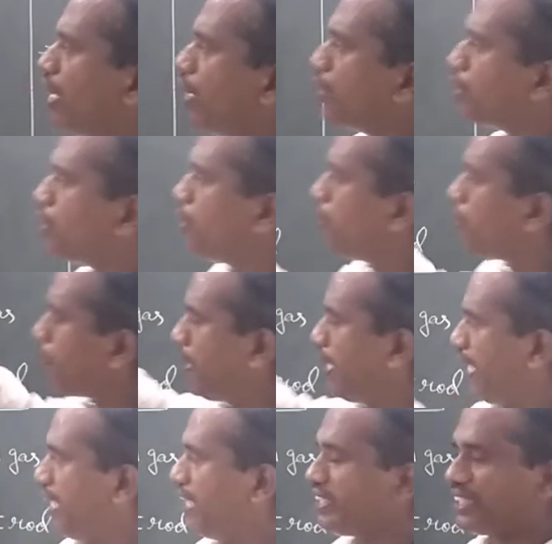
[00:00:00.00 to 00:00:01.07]
you
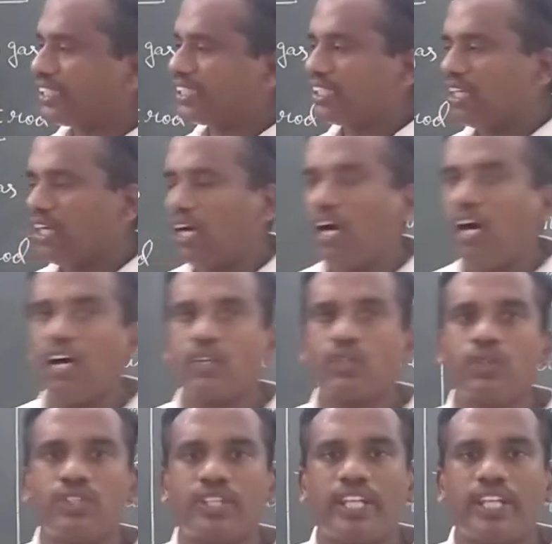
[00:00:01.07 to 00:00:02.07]
place or you